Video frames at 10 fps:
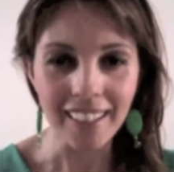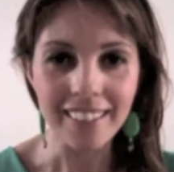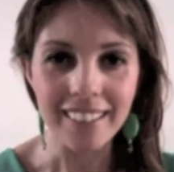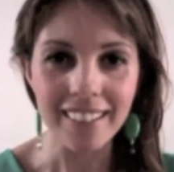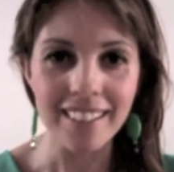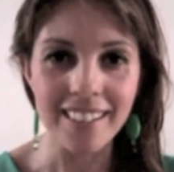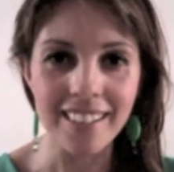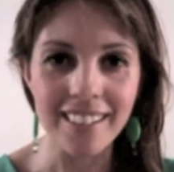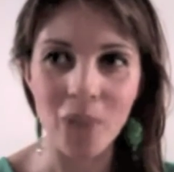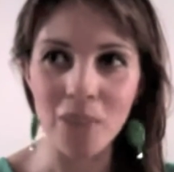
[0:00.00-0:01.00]
That
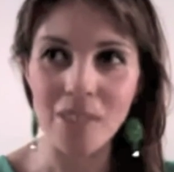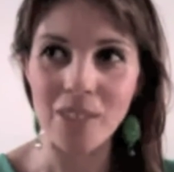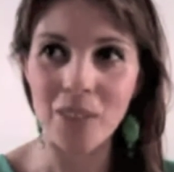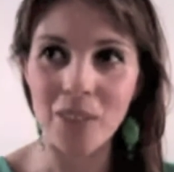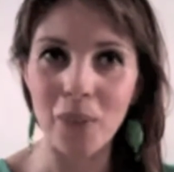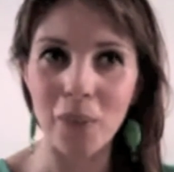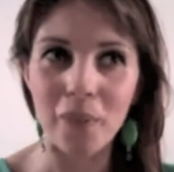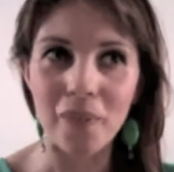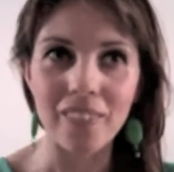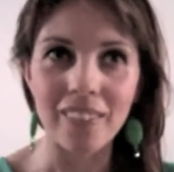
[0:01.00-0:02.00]
is also
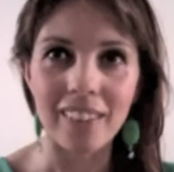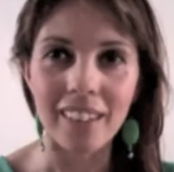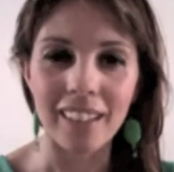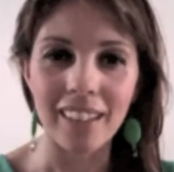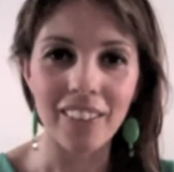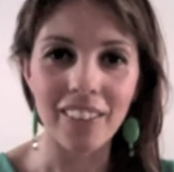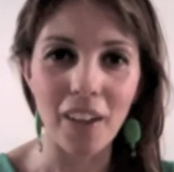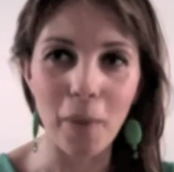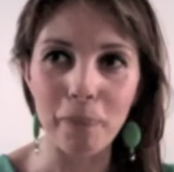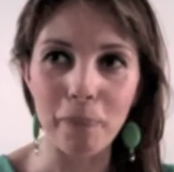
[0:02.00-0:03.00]

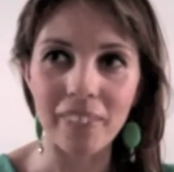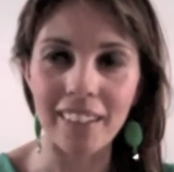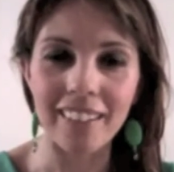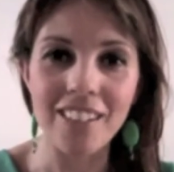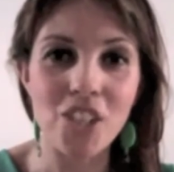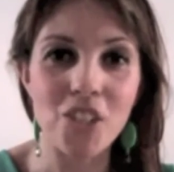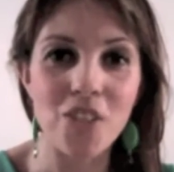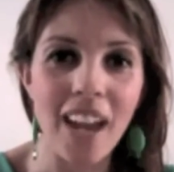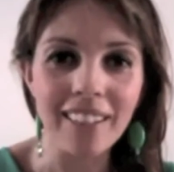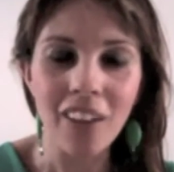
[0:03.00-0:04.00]
the
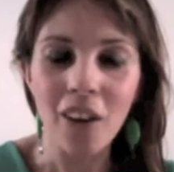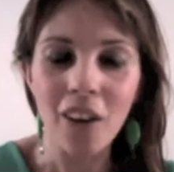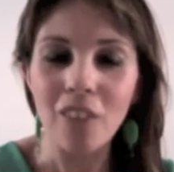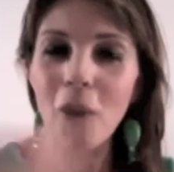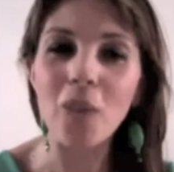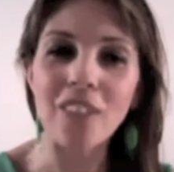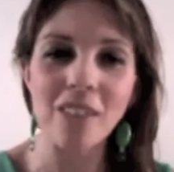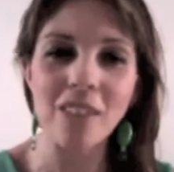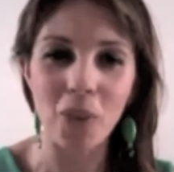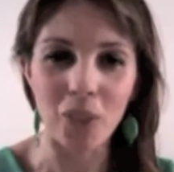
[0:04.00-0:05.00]
strength of all the
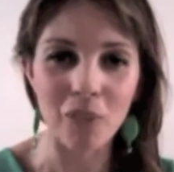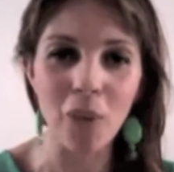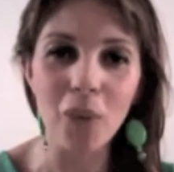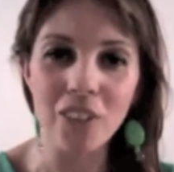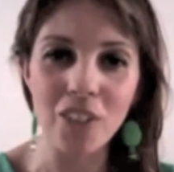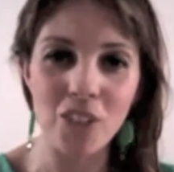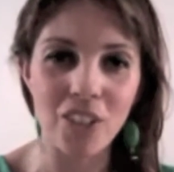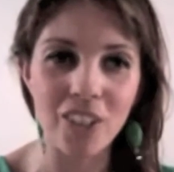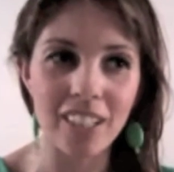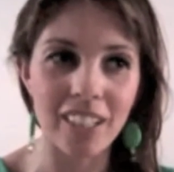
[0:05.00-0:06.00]
story, of all the
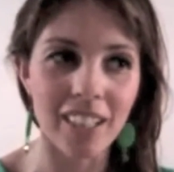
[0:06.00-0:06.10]
journey,